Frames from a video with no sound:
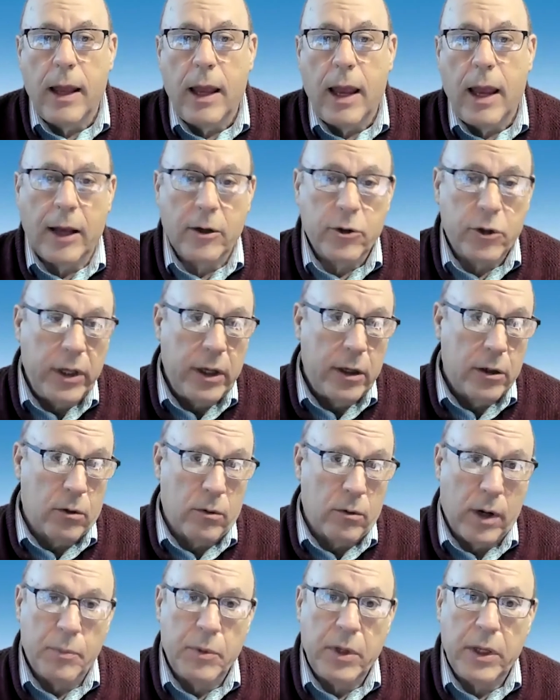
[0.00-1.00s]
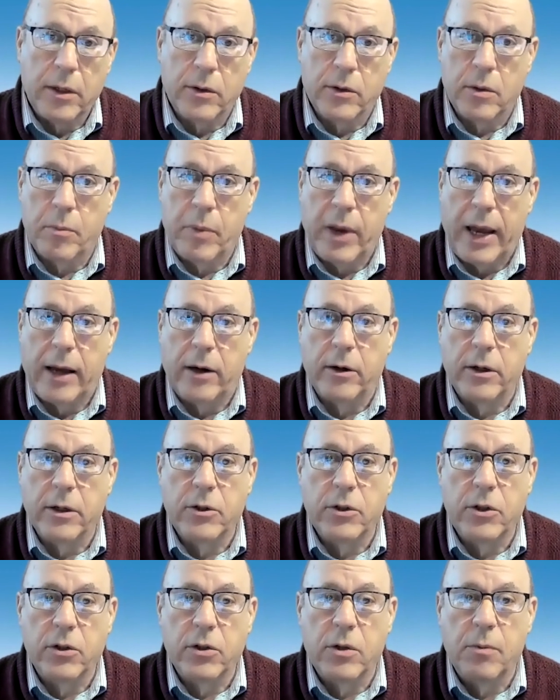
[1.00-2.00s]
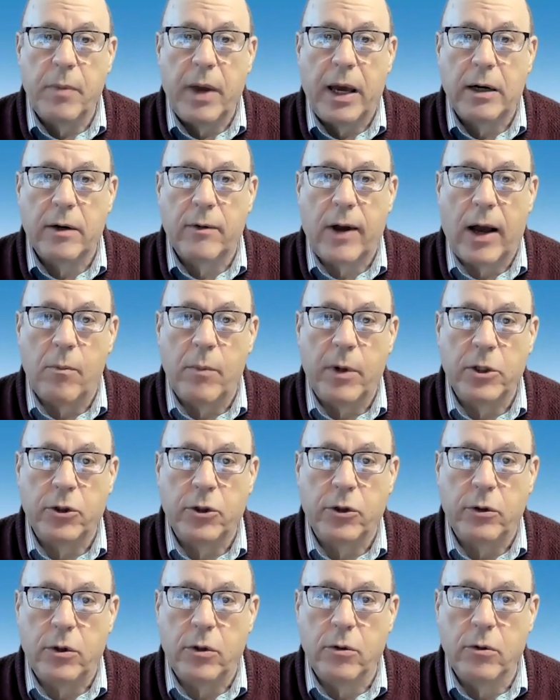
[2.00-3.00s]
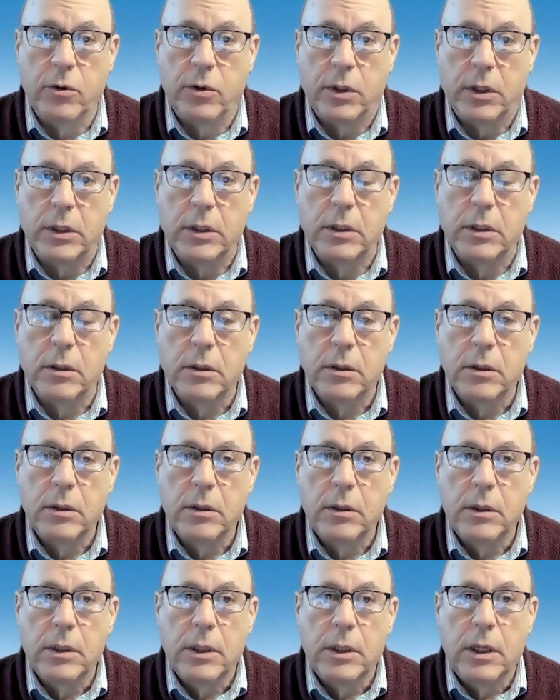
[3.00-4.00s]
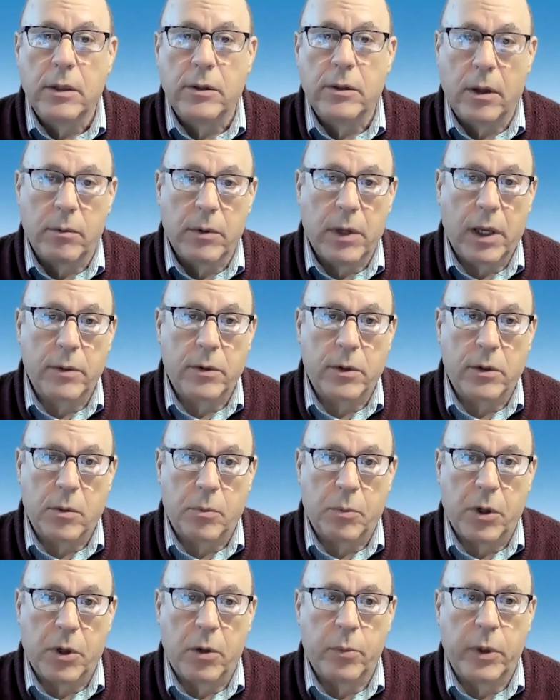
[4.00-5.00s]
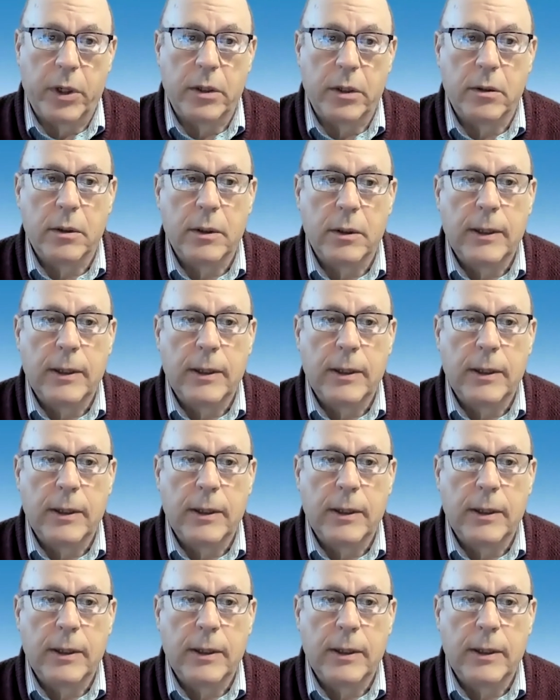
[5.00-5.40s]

Actually, interrupting is a pattern. It's just a matter of how much you use it. And sometimes it's appropriate.